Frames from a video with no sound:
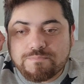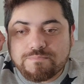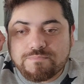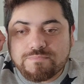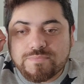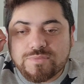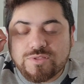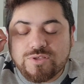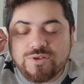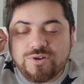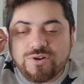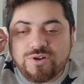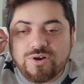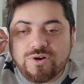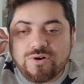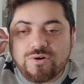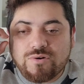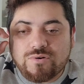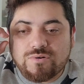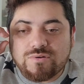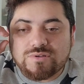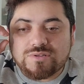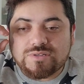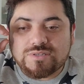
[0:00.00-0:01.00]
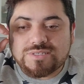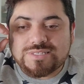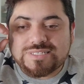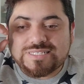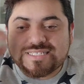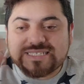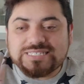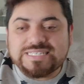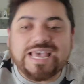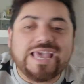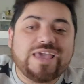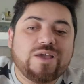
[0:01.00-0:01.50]
you know,
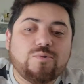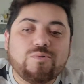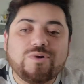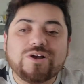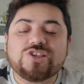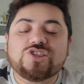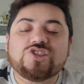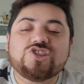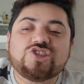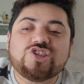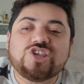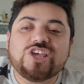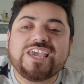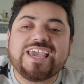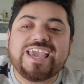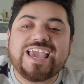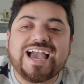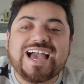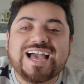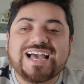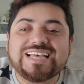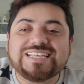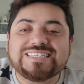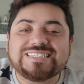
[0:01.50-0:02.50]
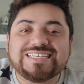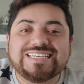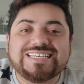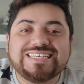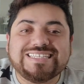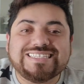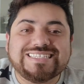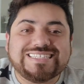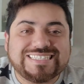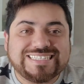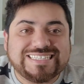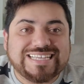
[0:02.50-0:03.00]
say what she has
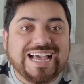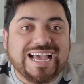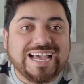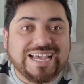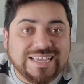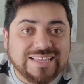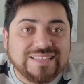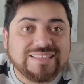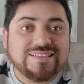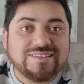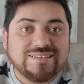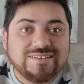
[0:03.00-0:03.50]
inside,